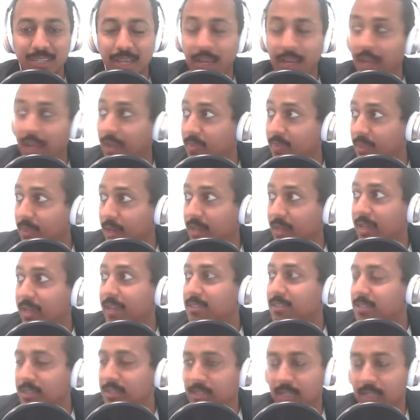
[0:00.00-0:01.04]
and, and, then it
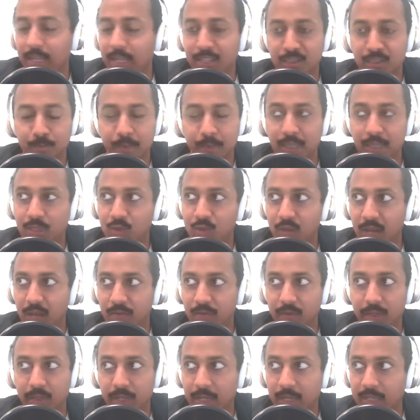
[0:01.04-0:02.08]
gets into like space travel
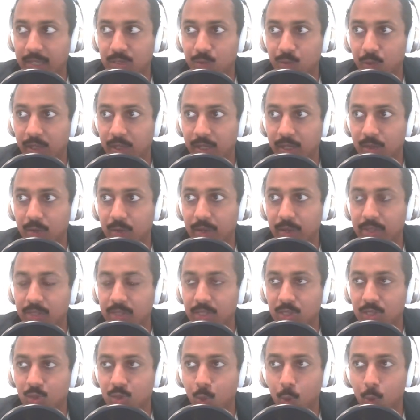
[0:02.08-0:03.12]
and it gets really crazy
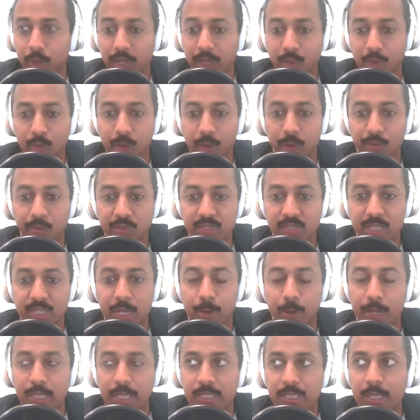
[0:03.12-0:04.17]
story throughout the
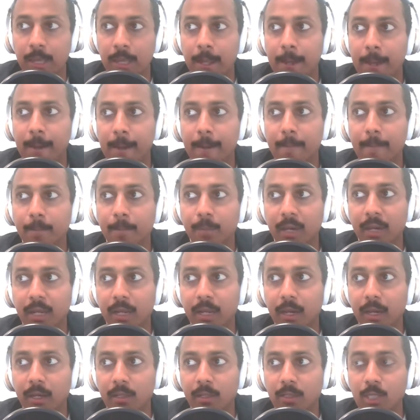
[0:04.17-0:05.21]
series but
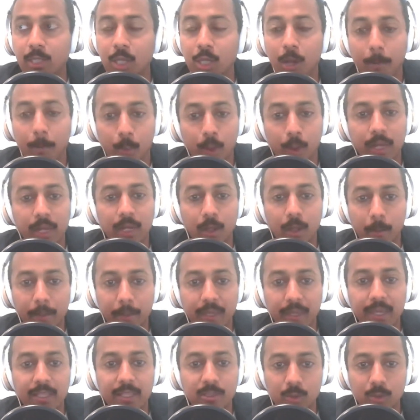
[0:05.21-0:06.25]
uh, to your point it all
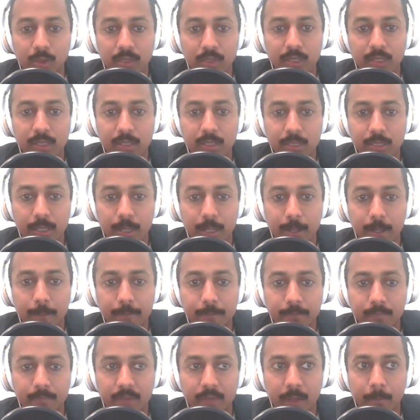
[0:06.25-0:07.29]
begins with this um,
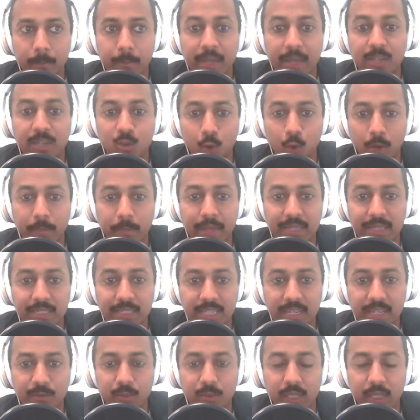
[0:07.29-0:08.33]
mentor
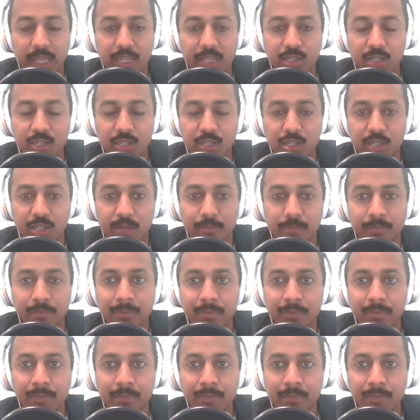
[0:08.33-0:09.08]
mentee relationship